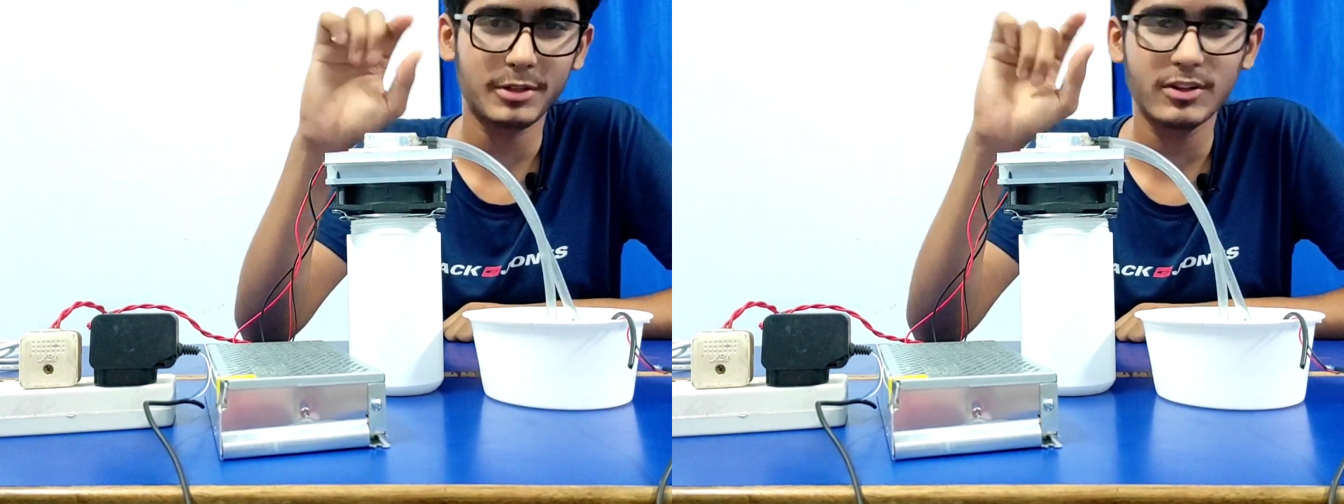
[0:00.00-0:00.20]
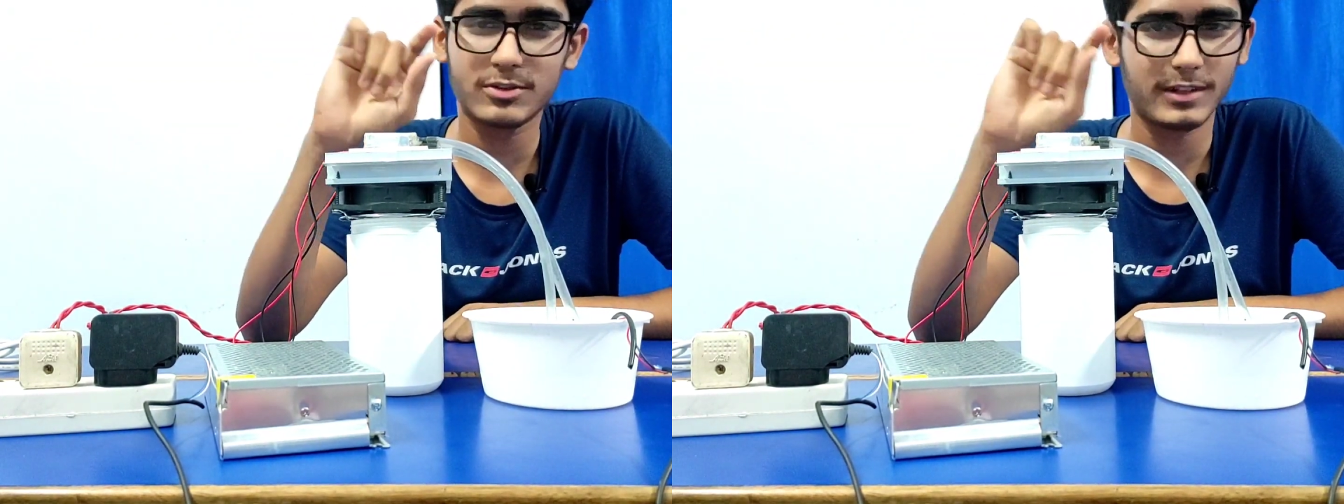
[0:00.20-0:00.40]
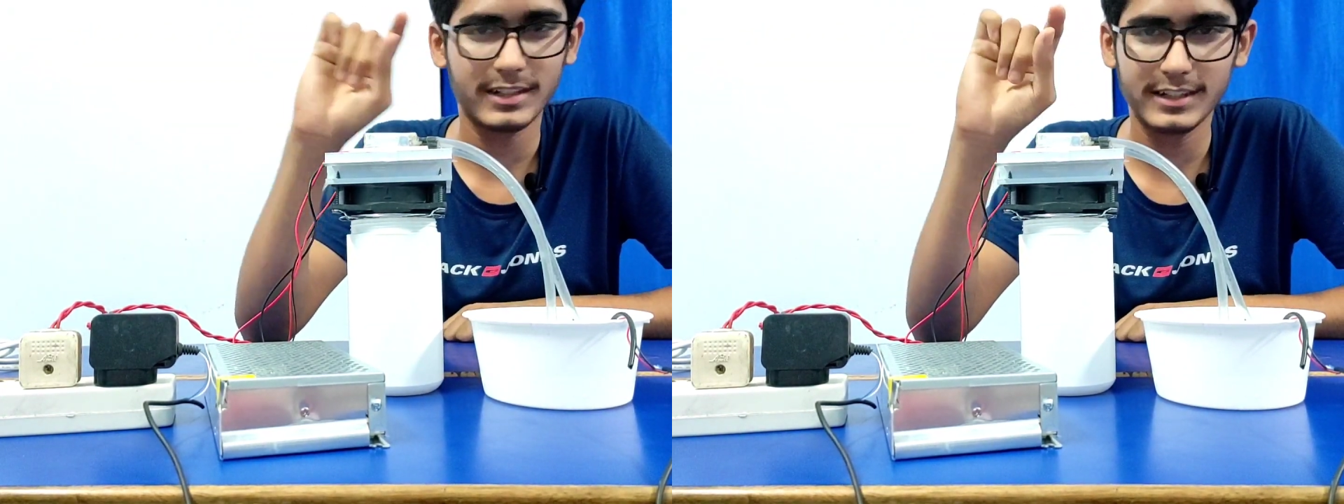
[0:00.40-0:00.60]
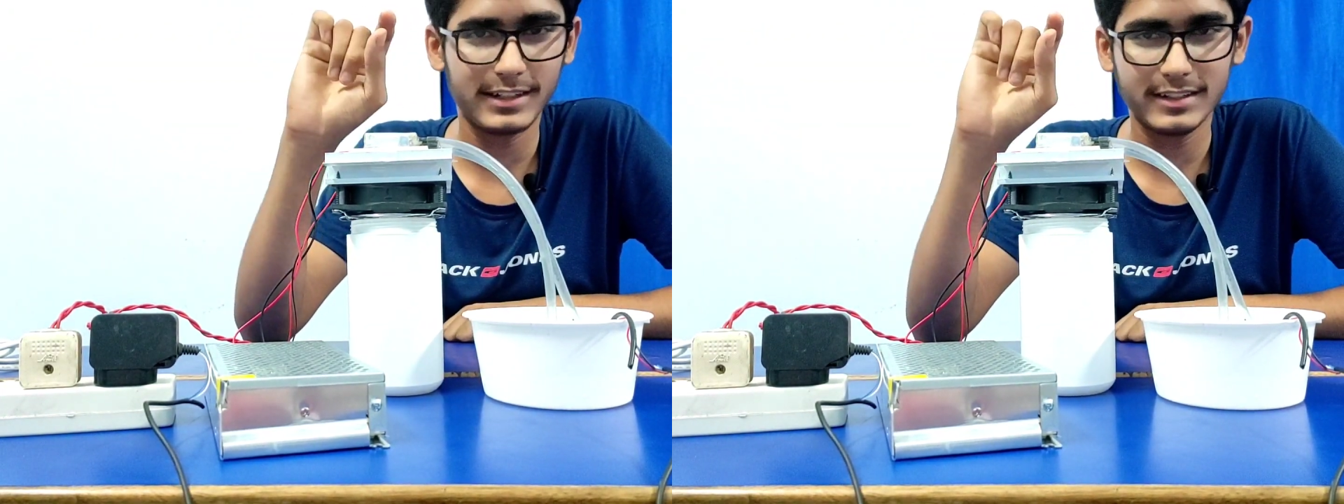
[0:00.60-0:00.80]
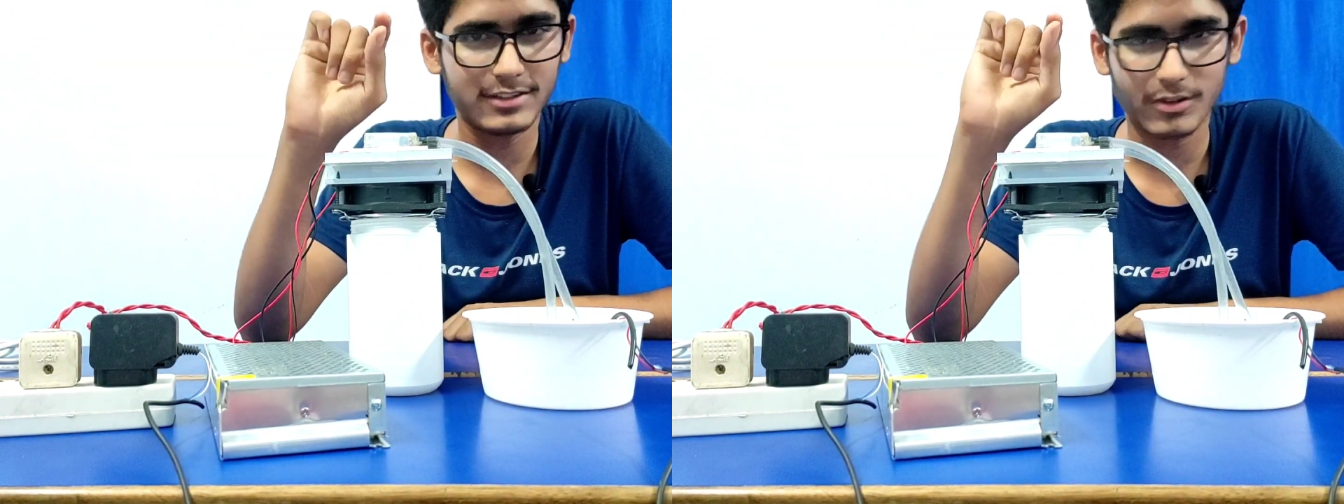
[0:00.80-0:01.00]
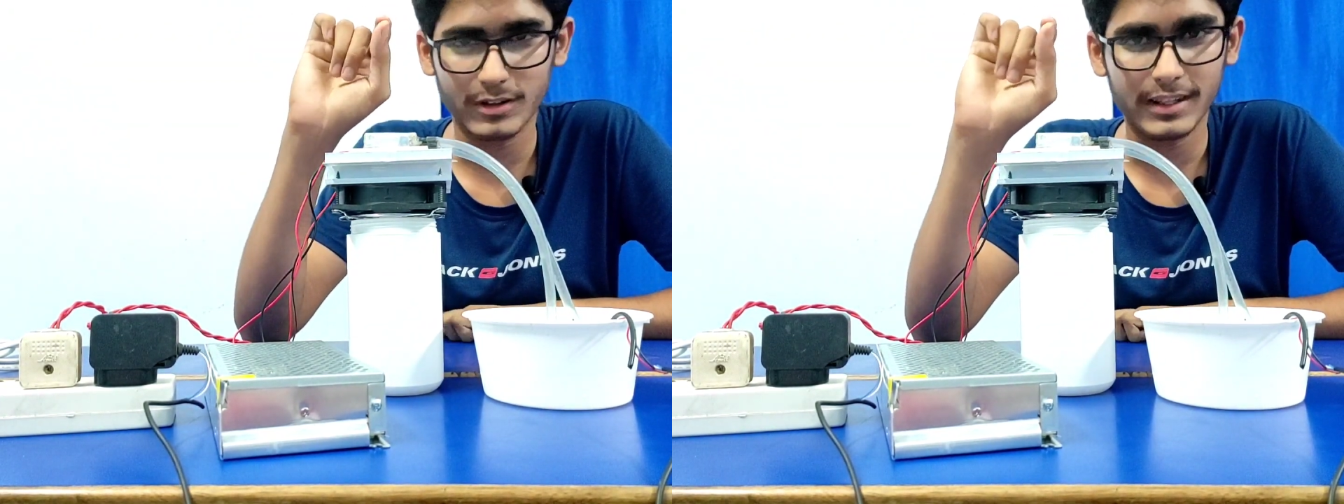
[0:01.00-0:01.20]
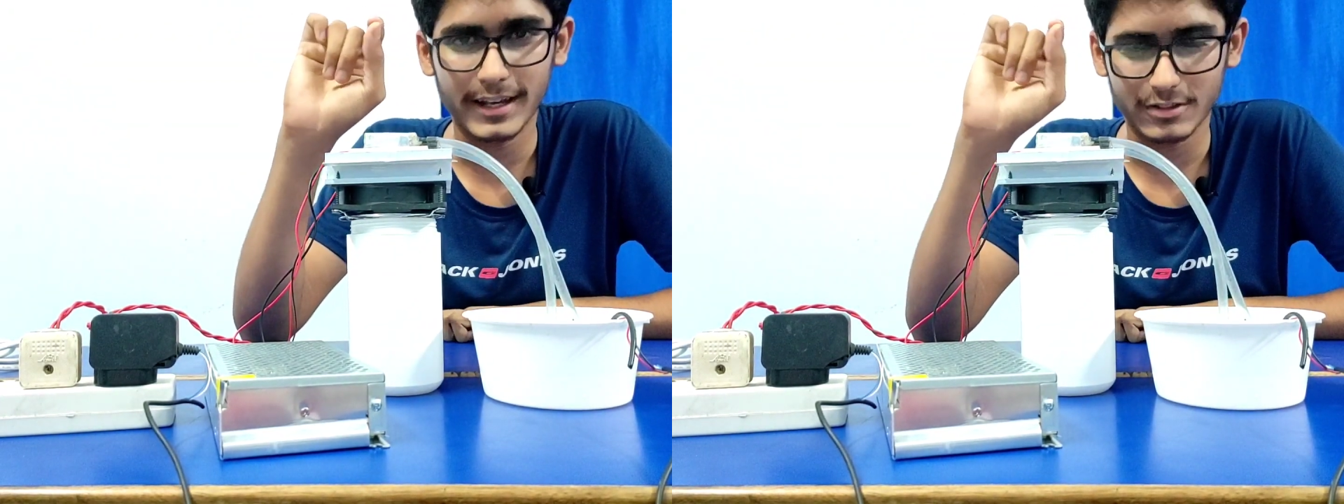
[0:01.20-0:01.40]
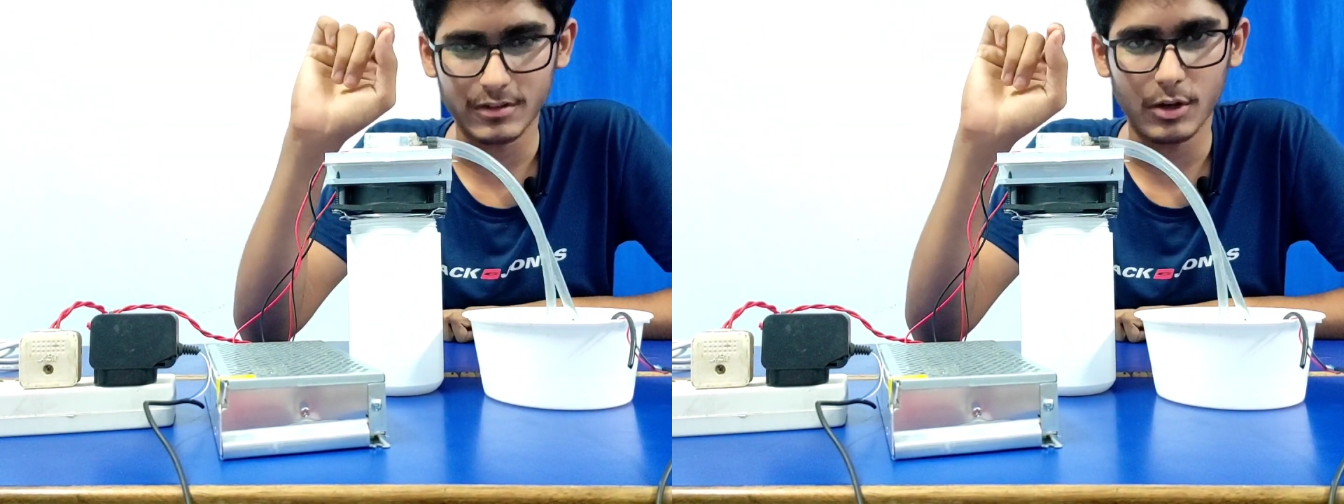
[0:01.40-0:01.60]
because 20 degree is not the
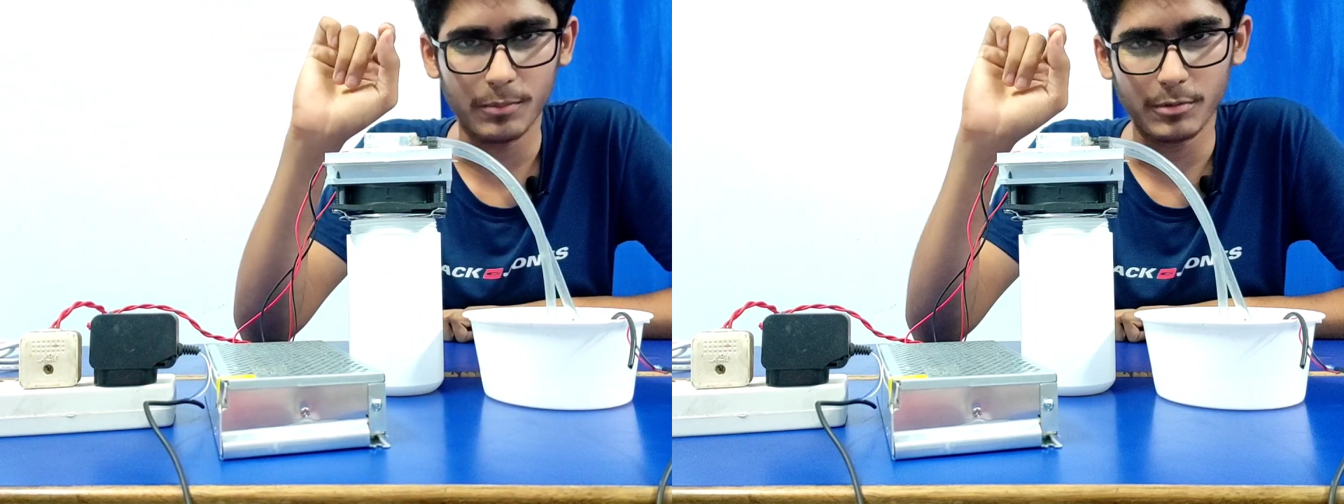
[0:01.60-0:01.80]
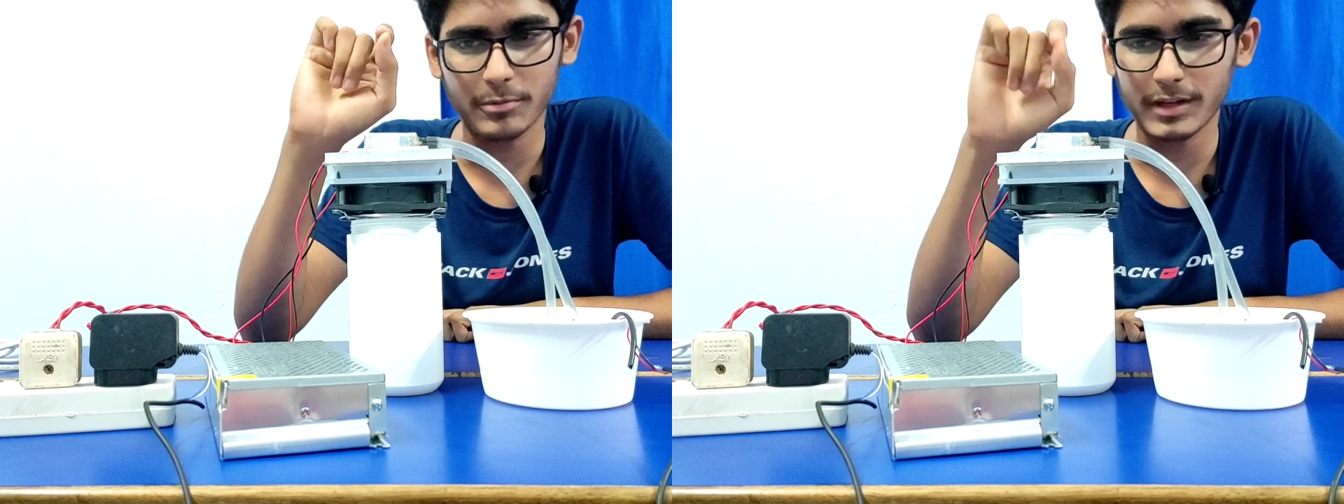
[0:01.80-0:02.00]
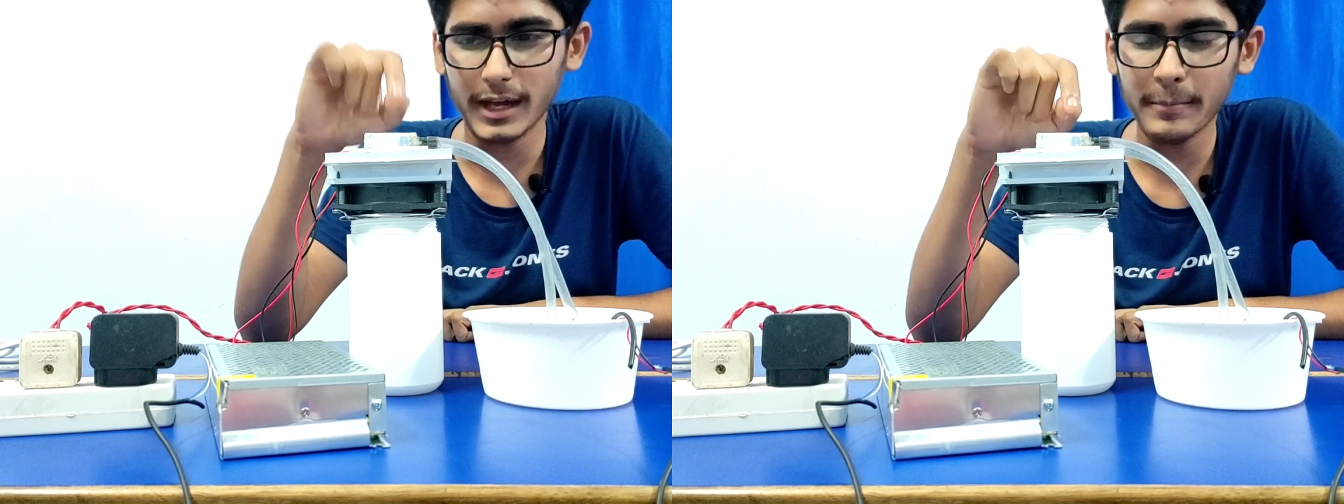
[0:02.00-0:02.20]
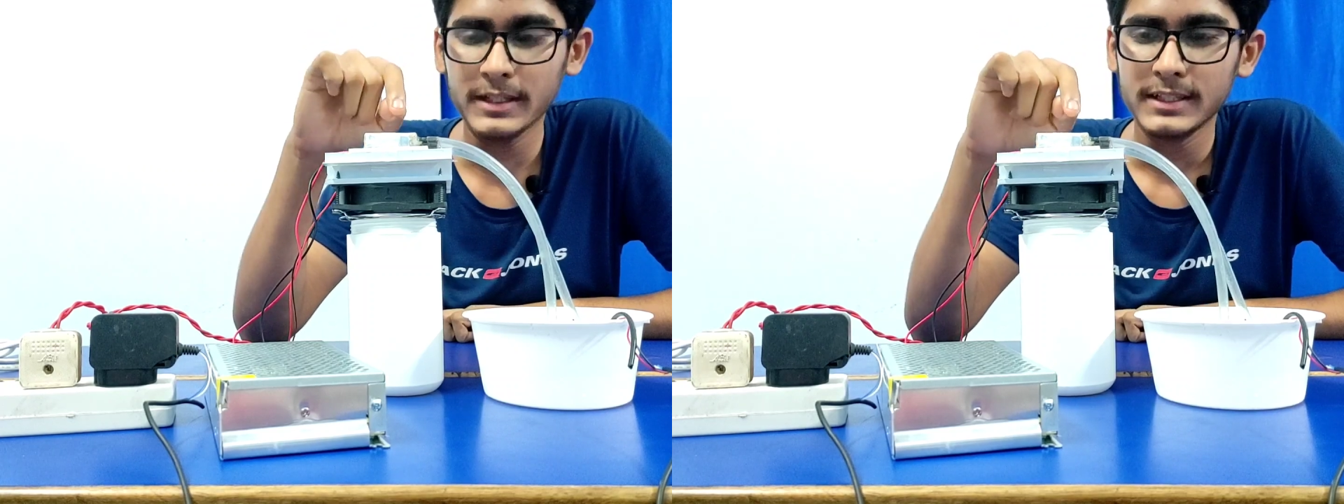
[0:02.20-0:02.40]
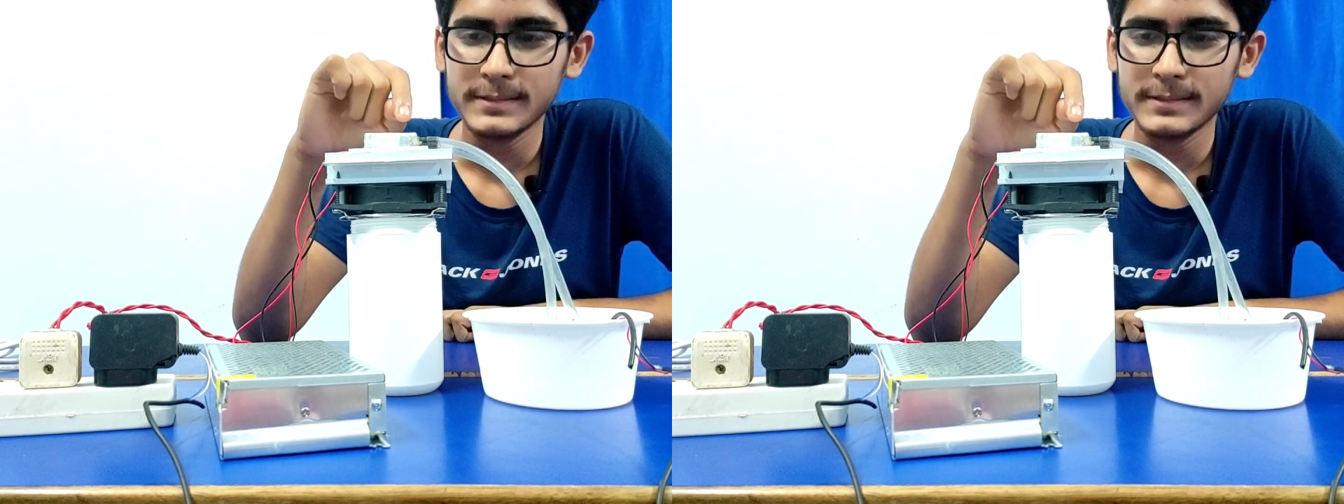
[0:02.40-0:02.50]
actual optimum gap.